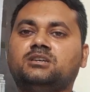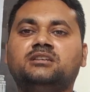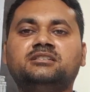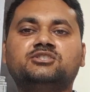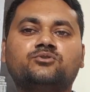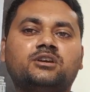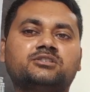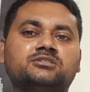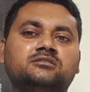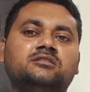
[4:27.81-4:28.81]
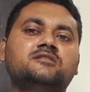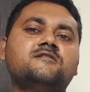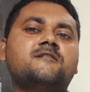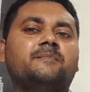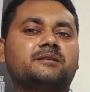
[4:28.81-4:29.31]
In education,
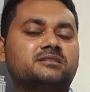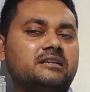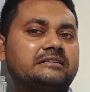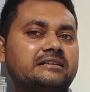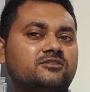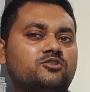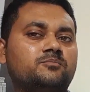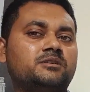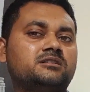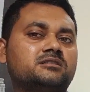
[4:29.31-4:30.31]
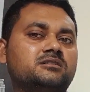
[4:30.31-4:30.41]
the central government